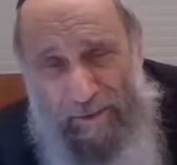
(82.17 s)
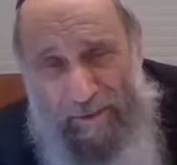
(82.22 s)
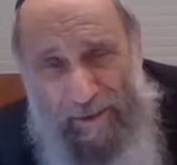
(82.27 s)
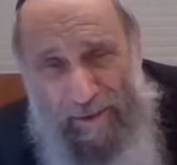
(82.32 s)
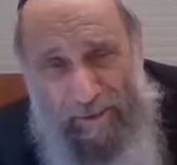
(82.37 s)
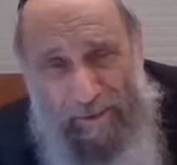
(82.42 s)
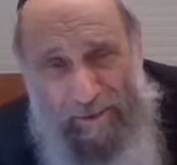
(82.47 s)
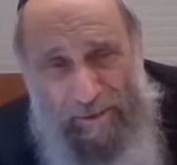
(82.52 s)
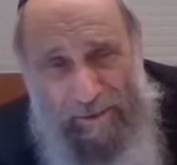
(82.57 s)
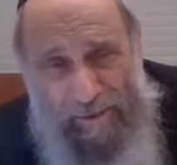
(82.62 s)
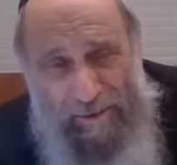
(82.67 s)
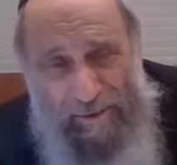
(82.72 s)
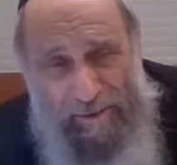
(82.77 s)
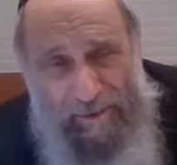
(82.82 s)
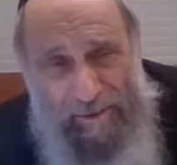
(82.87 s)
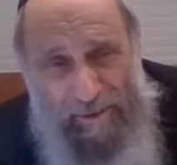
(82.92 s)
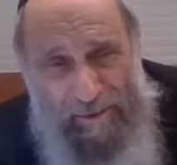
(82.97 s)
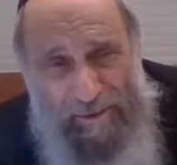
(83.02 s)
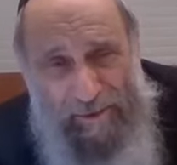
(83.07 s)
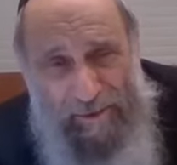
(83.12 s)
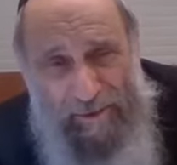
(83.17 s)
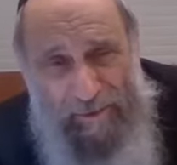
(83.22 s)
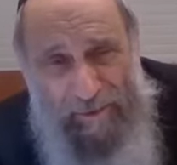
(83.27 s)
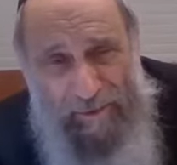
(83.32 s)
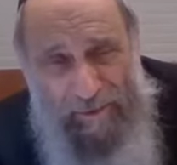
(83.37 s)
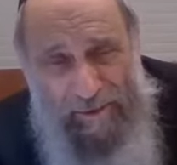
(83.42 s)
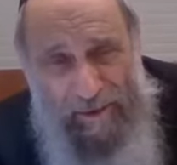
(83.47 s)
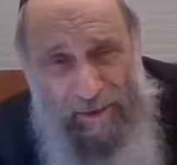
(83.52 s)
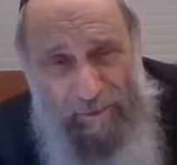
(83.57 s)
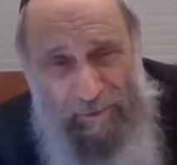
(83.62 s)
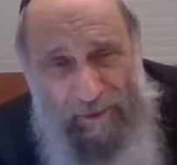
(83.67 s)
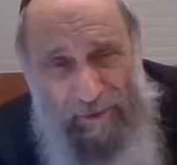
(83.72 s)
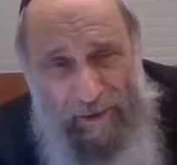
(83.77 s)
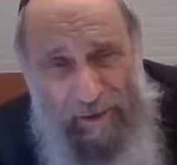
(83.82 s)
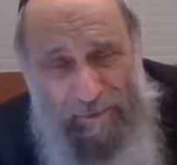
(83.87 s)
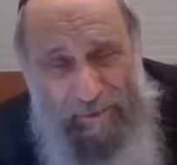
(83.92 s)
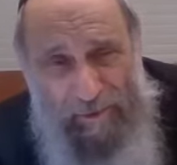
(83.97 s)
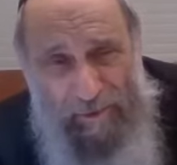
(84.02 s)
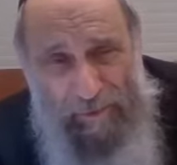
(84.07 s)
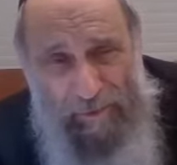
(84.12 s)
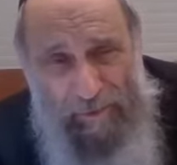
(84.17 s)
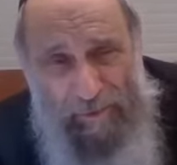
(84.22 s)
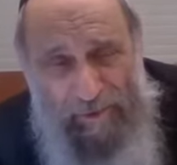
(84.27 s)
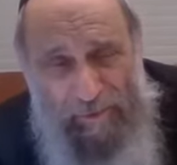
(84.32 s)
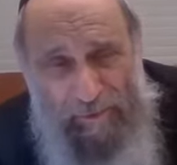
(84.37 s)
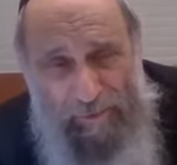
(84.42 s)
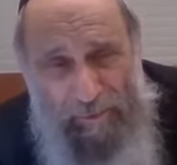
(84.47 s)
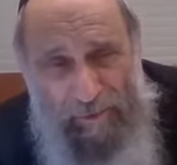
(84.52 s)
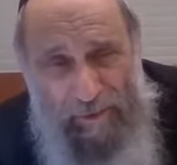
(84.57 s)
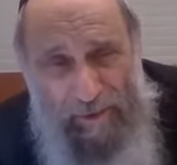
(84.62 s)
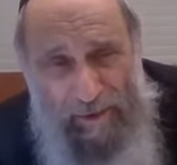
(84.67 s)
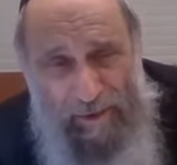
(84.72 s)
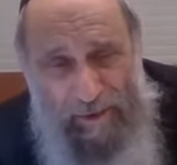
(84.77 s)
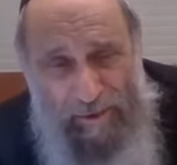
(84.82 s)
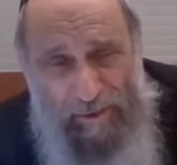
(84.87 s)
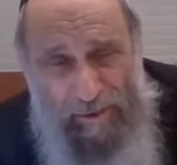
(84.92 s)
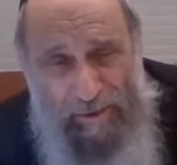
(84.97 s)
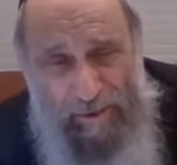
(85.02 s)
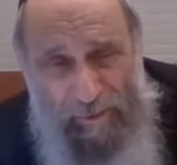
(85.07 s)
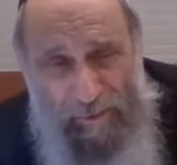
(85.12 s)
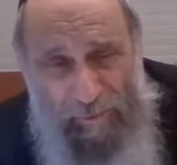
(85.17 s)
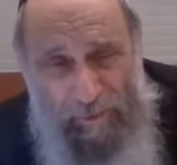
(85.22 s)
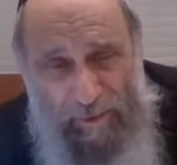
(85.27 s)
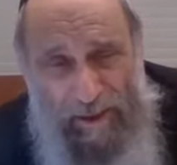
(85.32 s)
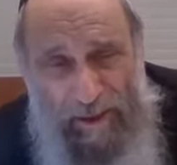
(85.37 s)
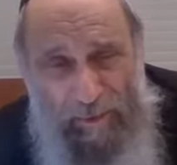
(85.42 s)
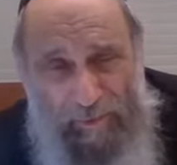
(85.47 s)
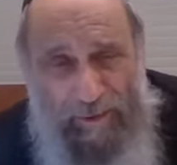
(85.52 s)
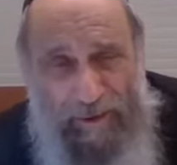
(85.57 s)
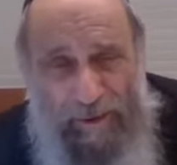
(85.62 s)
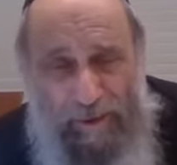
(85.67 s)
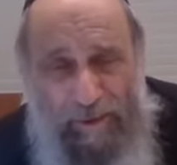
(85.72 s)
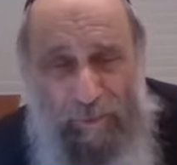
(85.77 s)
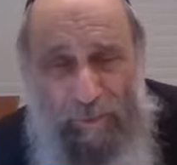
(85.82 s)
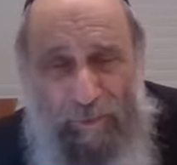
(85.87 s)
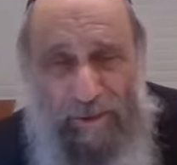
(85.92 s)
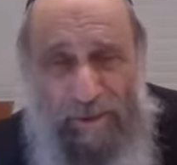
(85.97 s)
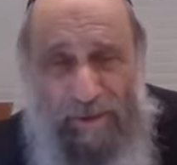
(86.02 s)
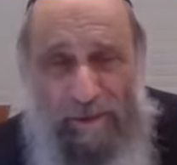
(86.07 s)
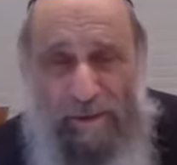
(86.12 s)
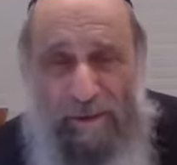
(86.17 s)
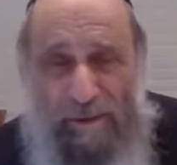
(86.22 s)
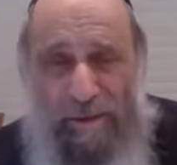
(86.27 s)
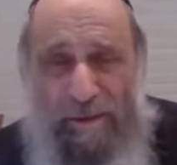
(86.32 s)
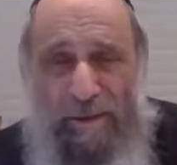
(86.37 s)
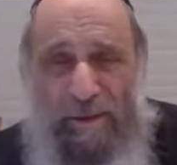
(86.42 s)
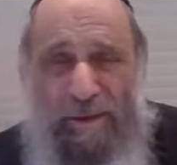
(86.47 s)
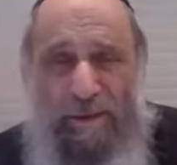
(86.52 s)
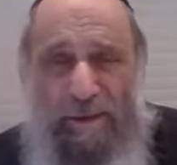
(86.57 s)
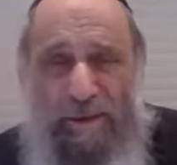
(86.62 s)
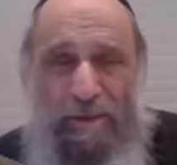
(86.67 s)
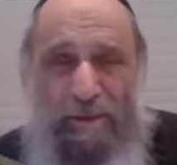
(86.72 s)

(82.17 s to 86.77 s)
that the tzitzis uh, have to have in order to to have been obligated to put tzitzis in.